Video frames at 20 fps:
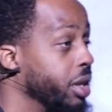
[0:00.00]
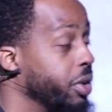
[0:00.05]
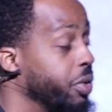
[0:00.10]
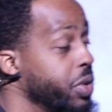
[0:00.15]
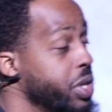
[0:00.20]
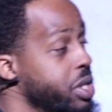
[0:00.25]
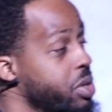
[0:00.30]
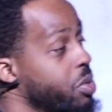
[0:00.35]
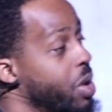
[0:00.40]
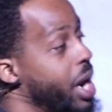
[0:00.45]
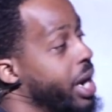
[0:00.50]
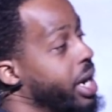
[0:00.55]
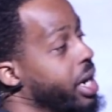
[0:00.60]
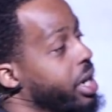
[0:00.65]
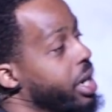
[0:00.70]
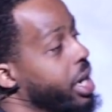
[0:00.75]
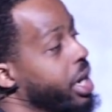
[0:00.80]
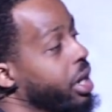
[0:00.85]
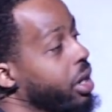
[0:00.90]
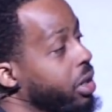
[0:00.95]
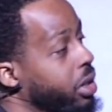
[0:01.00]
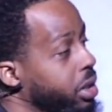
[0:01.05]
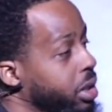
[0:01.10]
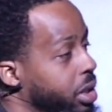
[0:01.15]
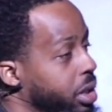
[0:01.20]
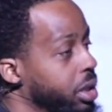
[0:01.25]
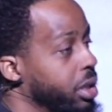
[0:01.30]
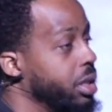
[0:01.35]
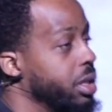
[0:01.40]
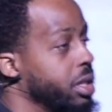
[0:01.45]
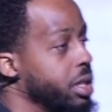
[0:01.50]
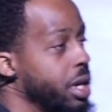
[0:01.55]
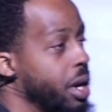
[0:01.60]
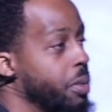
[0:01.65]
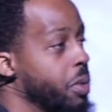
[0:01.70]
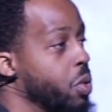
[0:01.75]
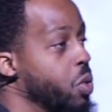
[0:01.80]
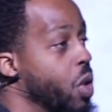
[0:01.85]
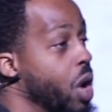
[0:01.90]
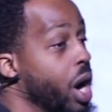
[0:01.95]
The reason why they kneeled
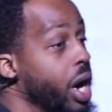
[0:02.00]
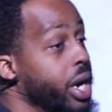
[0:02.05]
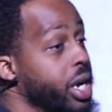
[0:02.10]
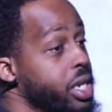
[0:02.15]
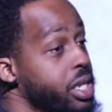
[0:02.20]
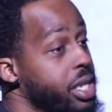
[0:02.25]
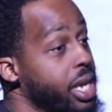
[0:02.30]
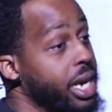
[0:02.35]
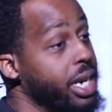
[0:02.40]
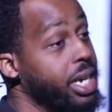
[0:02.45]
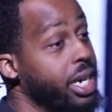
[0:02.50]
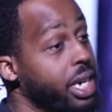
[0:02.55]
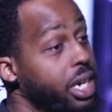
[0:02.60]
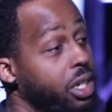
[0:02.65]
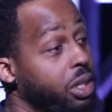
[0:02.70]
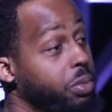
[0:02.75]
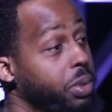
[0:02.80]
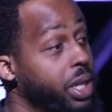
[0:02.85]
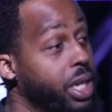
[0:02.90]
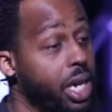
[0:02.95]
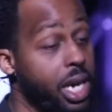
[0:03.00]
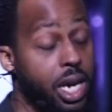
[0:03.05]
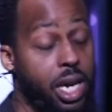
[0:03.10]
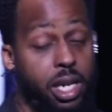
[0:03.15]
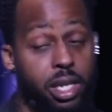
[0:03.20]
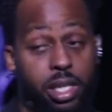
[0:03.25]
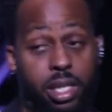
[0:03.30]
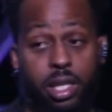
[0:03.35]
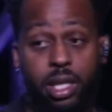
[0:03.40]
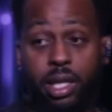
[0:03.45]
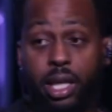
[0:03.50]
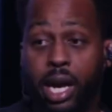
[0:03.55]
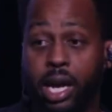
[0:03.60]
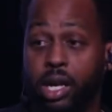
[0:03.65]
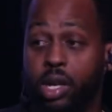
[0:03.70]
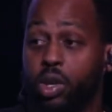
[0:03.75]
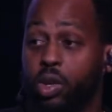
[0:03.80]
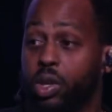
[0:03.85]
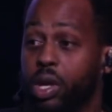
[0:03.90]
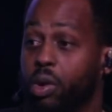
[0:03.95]
Number one is they kneeled because
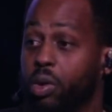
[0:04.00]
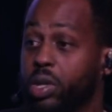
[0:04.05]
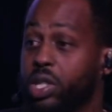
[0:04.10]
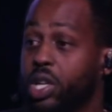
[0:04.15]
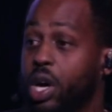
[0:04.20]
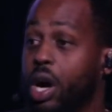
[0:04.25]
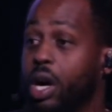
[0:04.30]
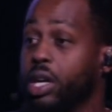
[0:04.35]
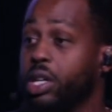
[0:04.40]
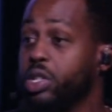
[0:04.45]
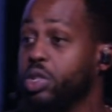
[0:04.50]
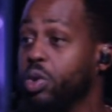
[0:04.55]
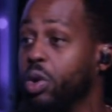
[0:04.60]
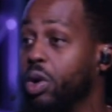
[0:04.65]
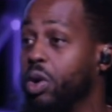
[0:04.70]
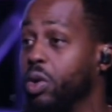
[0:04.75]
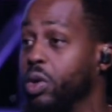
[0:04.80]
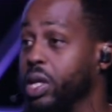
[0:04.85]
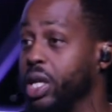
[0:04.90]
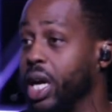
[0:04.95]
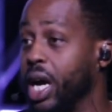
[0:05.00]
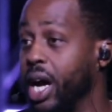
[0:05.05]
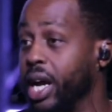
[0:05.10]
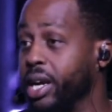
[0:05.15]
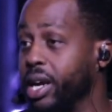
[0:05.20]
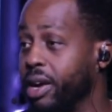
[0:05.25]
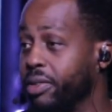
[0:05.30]
they knew they were talking to a holy God.